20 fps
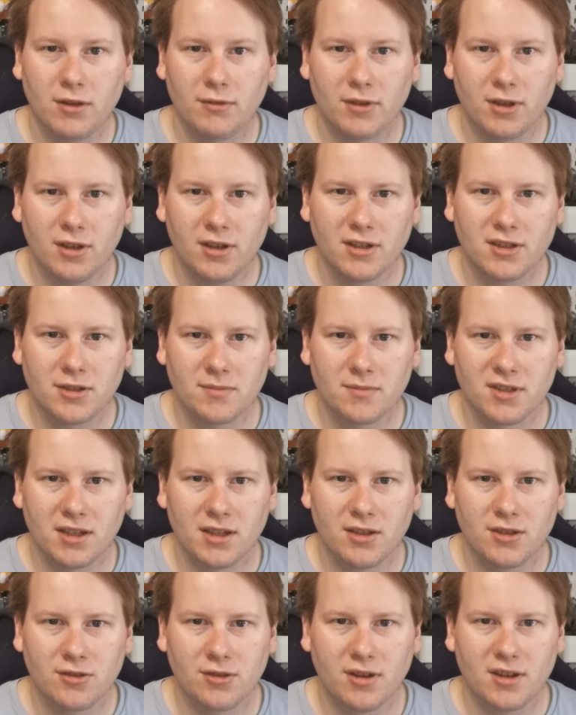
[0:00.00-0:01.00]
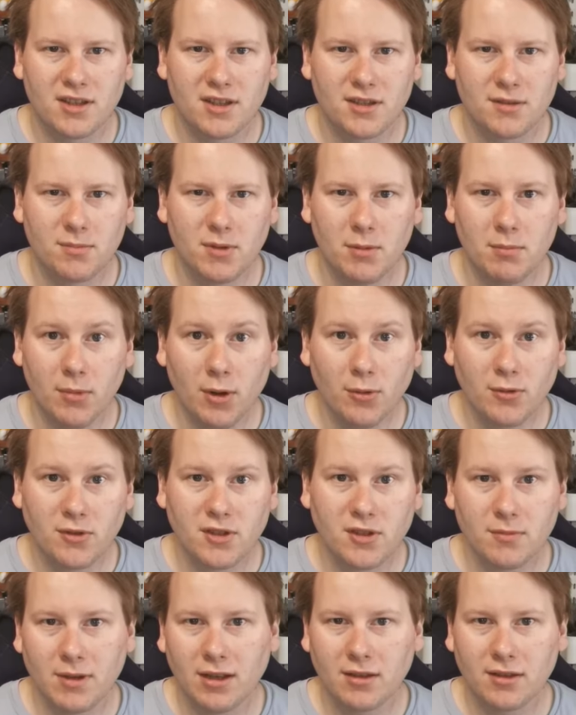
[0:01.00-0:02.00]
of the items that interests me
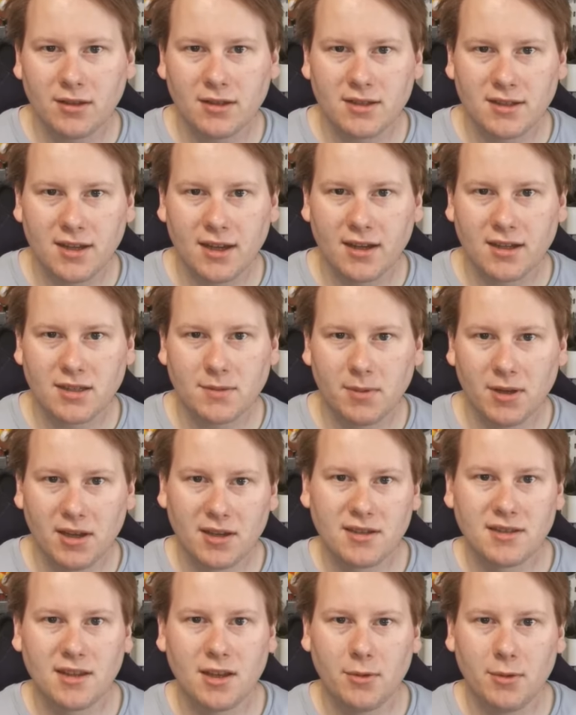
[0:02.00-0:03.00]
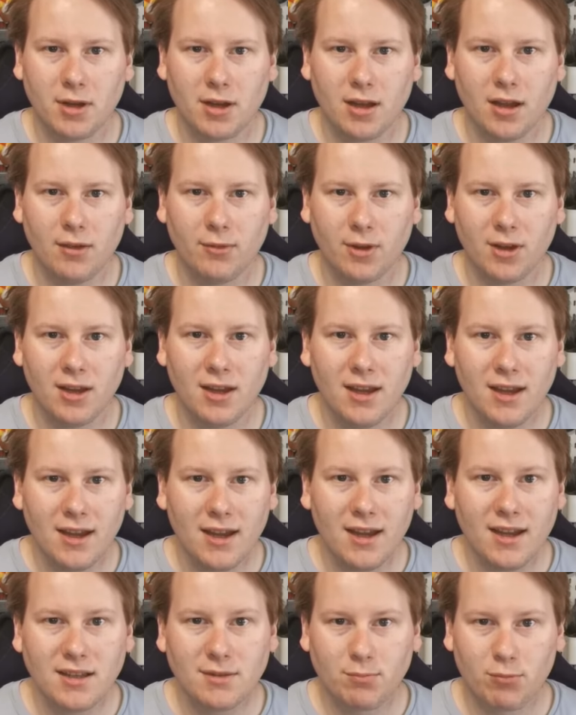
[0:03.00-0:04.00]
most about this tech space that we cover
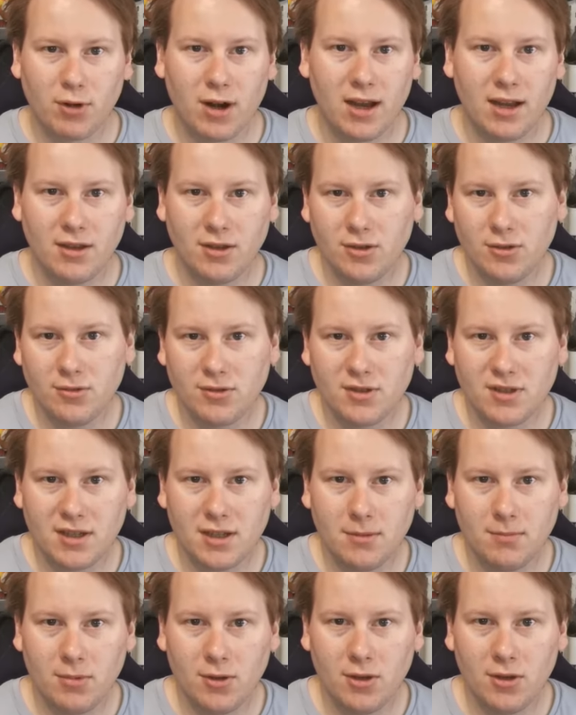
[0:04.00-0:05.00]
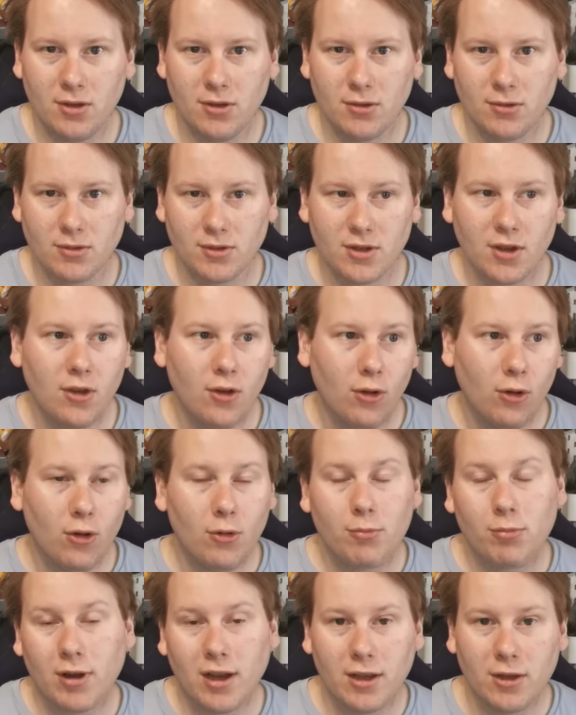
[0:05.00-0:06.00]
is brand new C P Us or
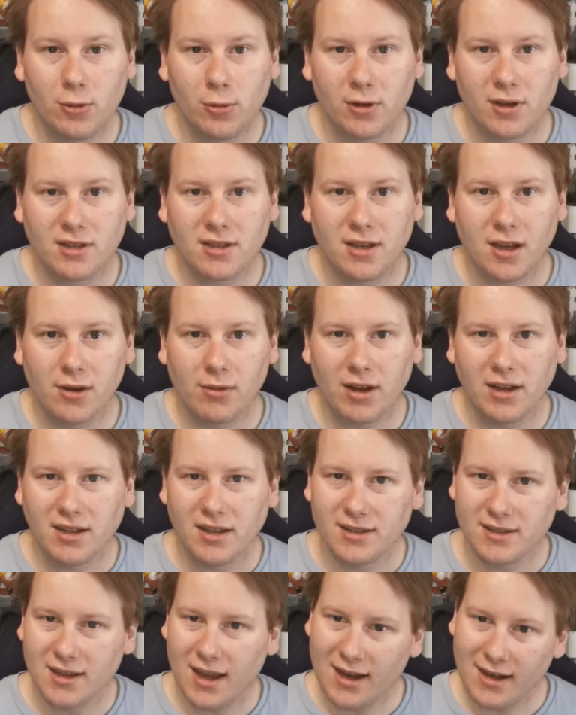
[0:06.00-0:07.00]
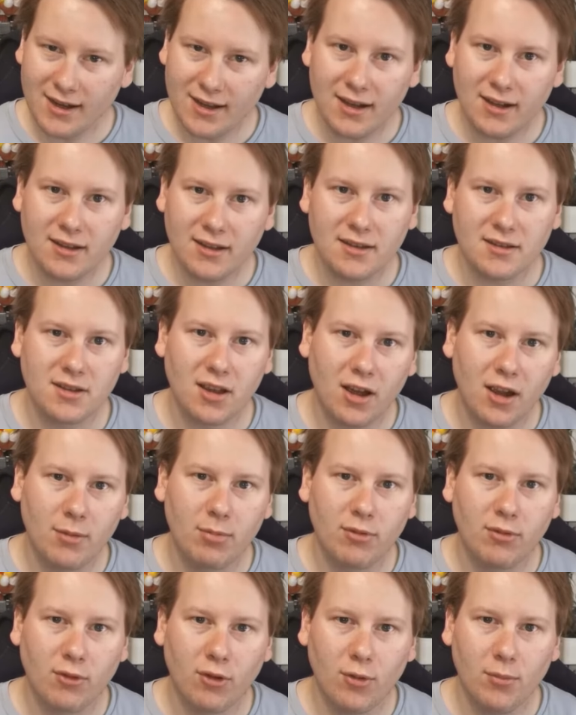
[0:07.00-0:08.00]
brand new accelerators, anything that's high
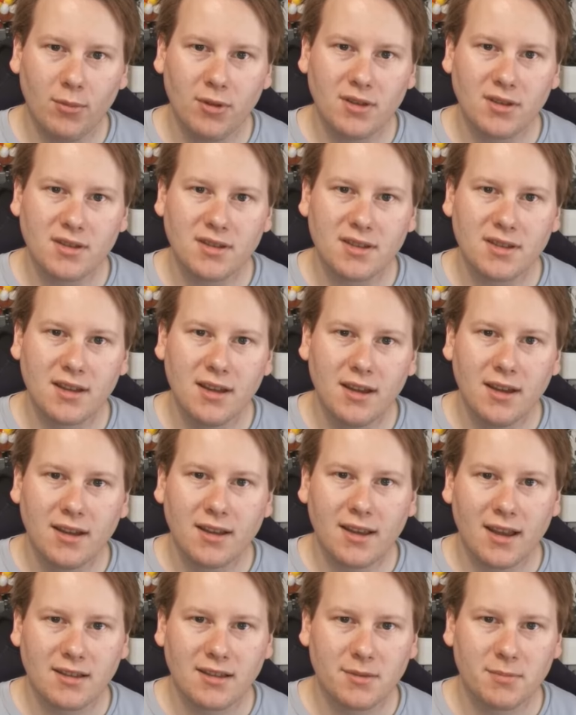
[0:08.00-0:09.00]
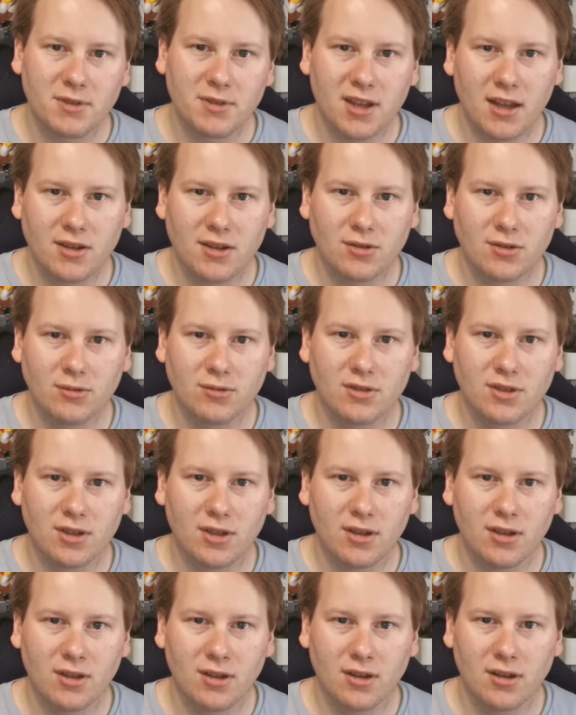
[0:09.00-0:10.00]
performance that has the potential
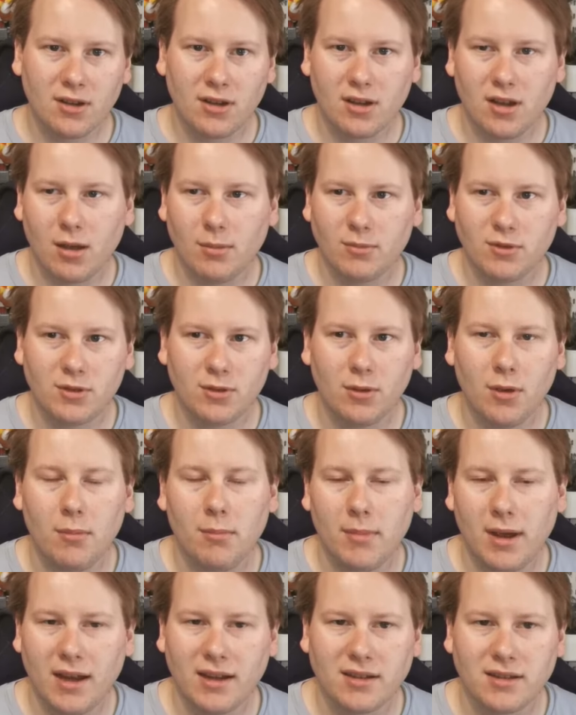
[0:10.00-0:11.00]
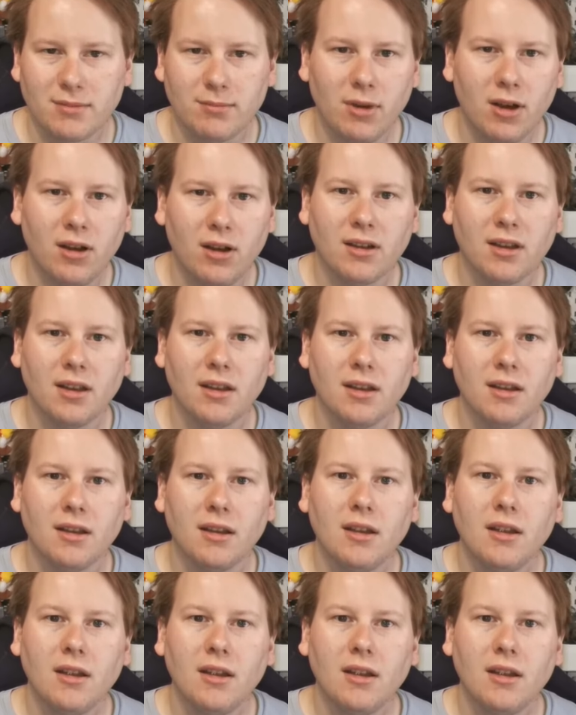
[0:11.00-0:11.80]
to come to a mass market.